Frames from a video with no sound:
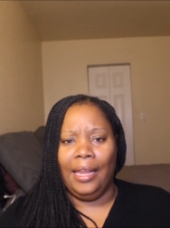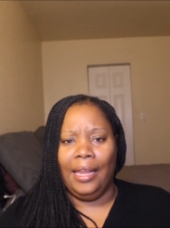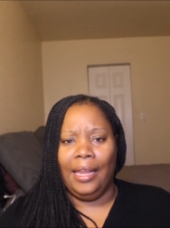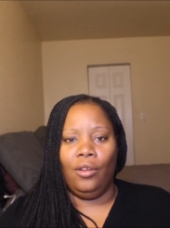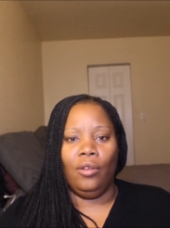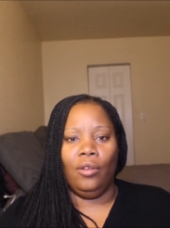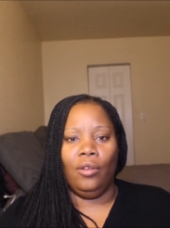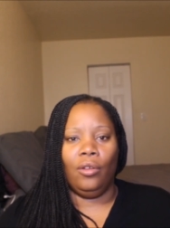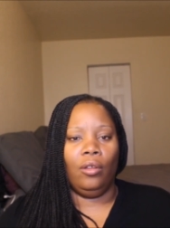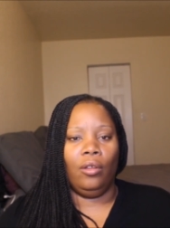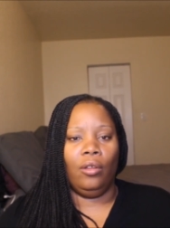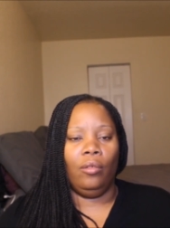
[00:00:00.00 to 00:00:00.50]
And
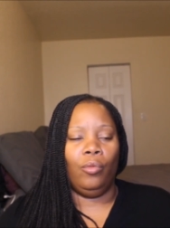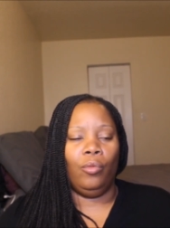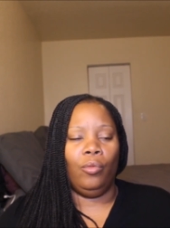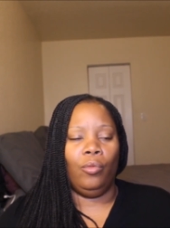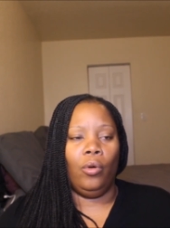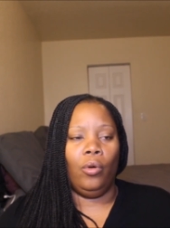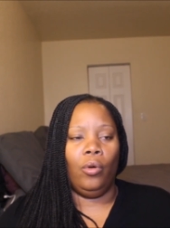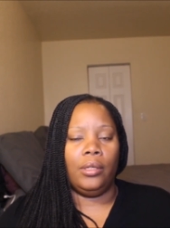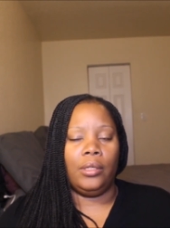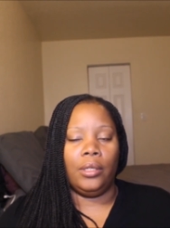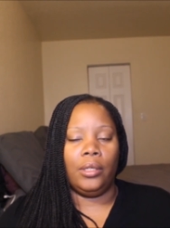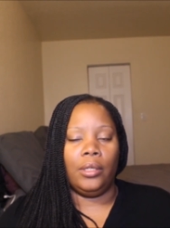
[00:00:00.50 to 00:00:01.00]
the little
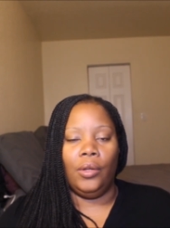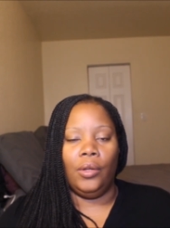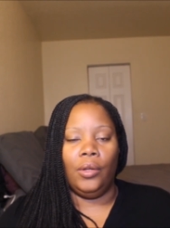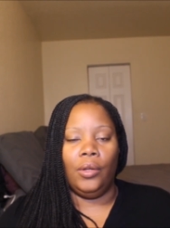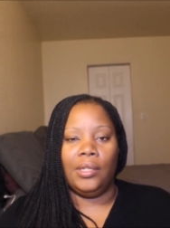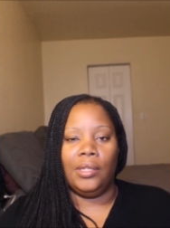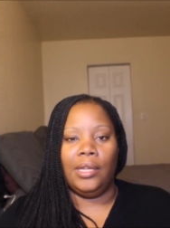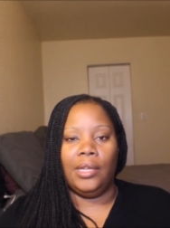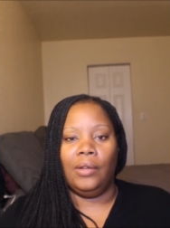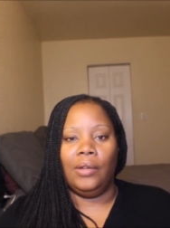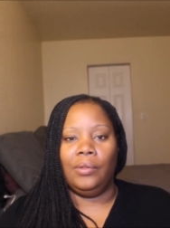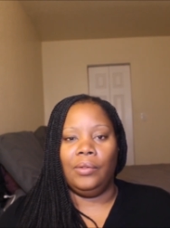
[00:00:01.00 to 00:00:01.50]
boy, he's a cute
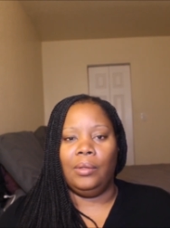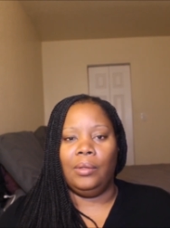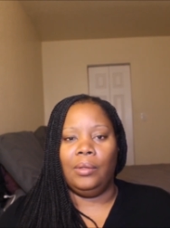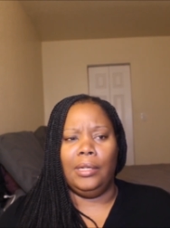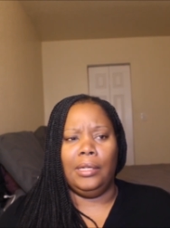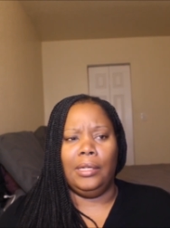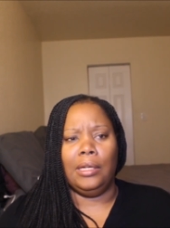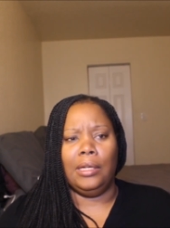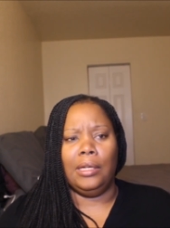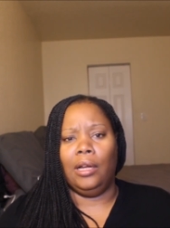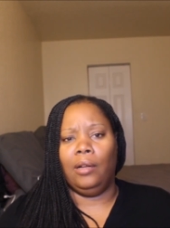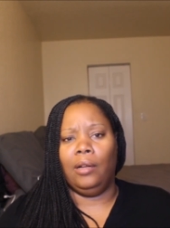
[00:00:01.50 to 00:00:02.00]
self,
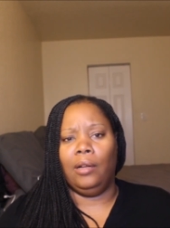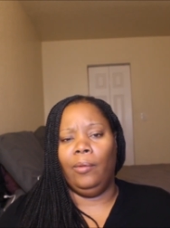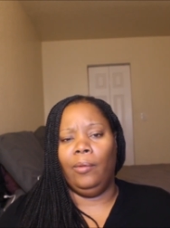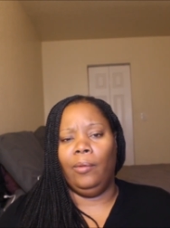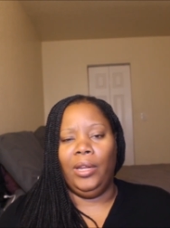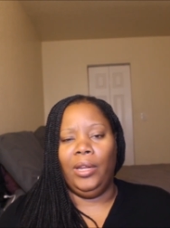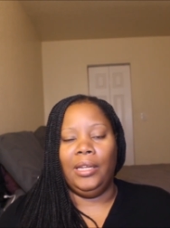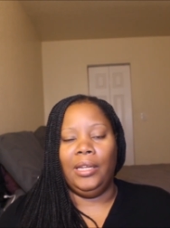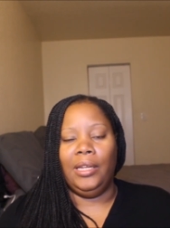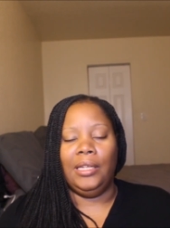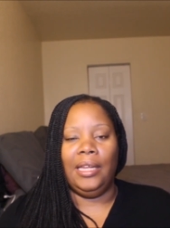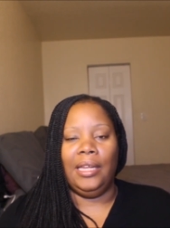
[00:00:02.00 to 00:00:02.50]
he talked about
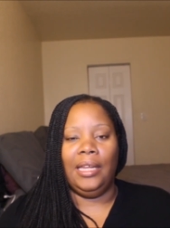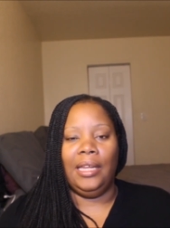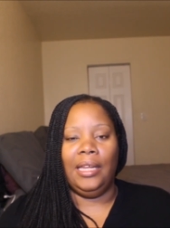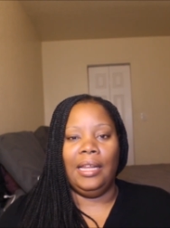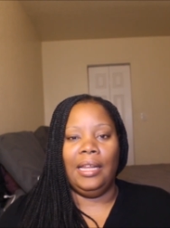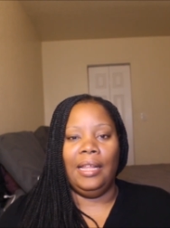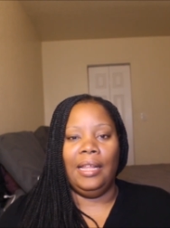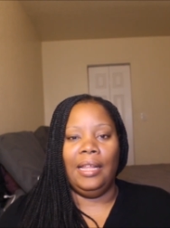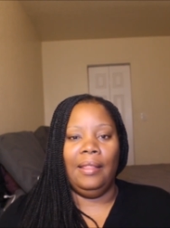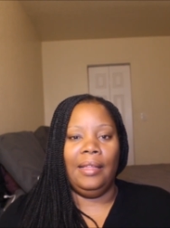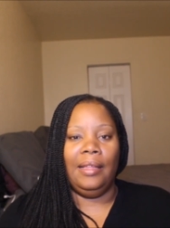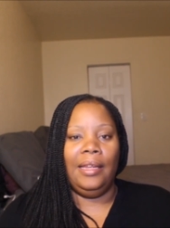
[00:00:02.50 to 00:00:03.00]
what he did.
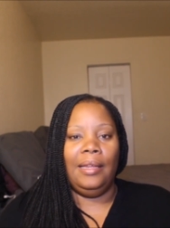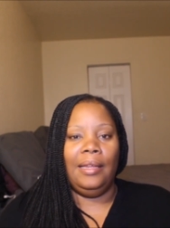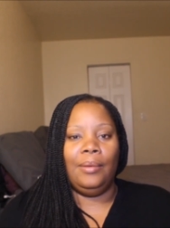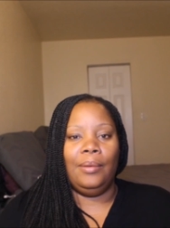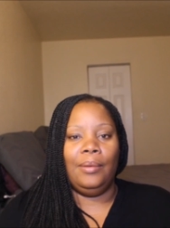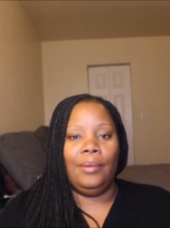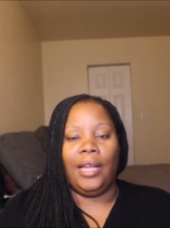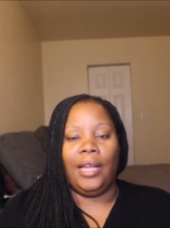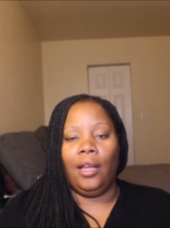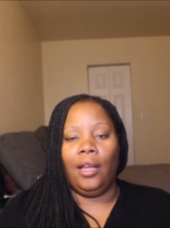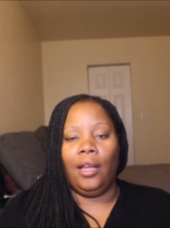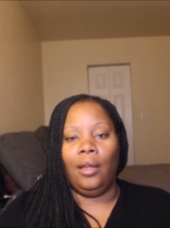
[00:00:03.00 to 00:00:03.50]
And then he's
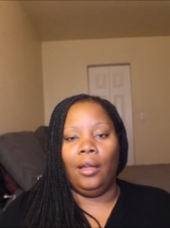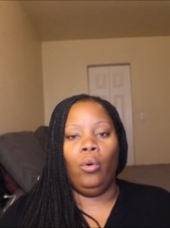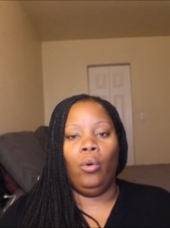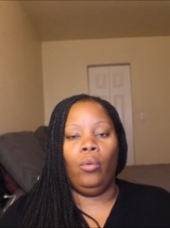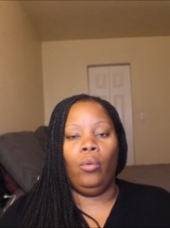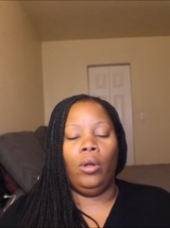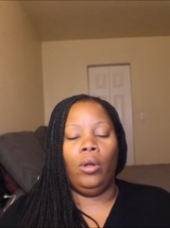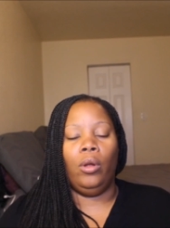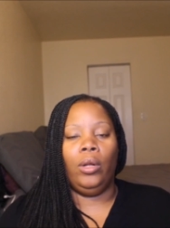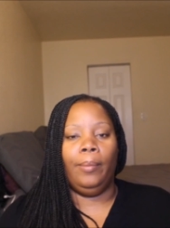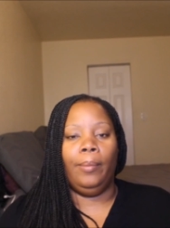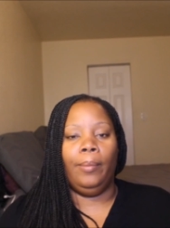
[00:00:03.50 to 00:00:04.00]
like, well,
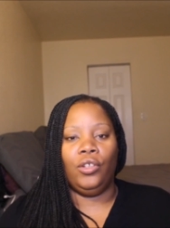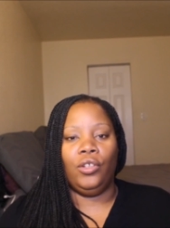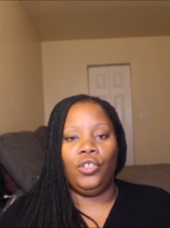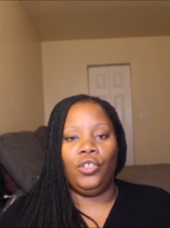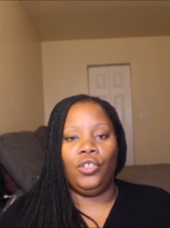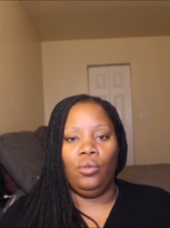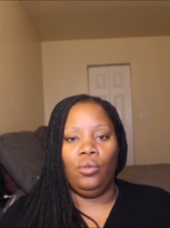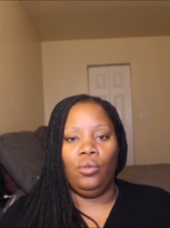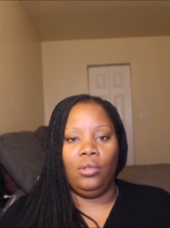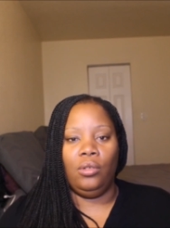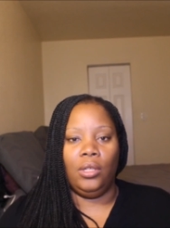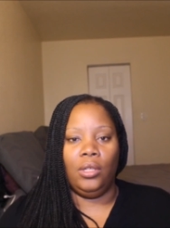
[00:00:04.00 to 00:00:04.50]
what about
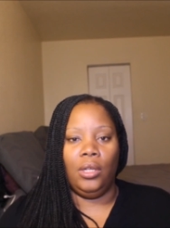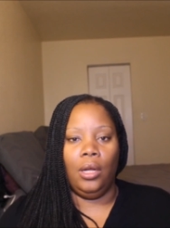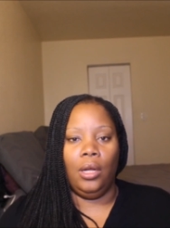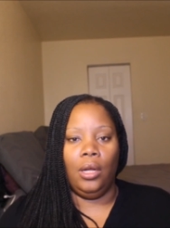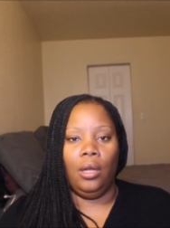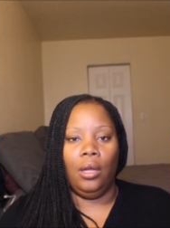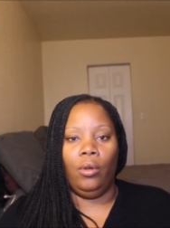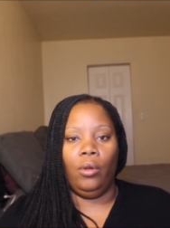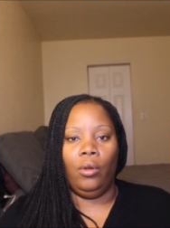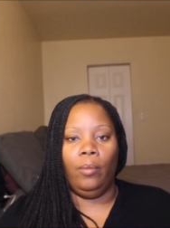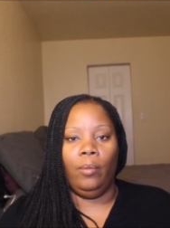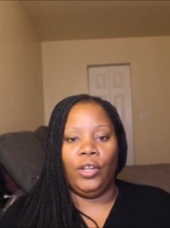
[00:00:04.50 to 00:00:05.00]
you,
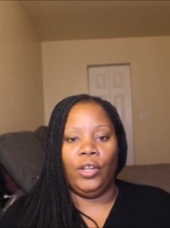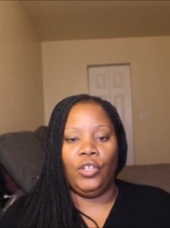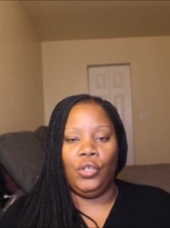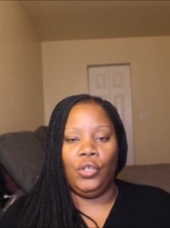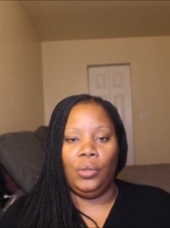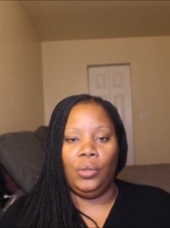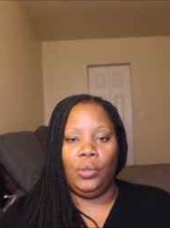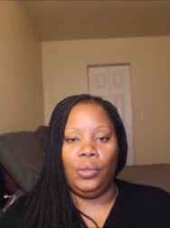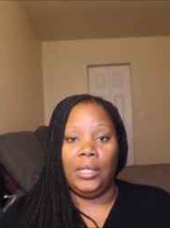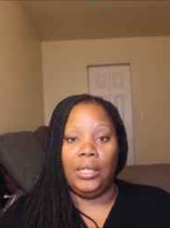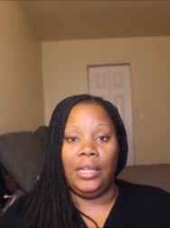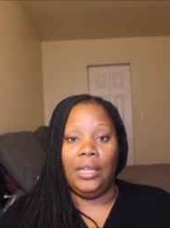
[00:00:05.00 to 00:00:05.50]

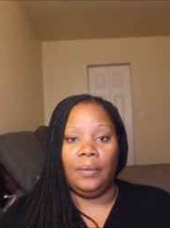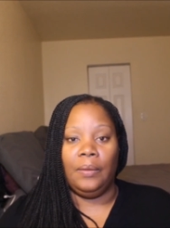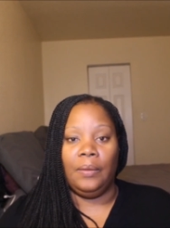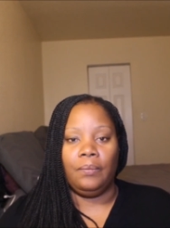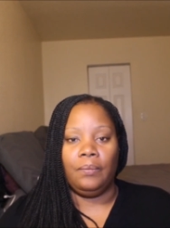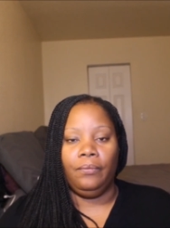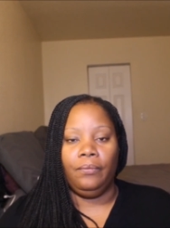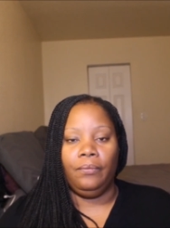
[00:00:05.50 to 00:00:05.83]
Z?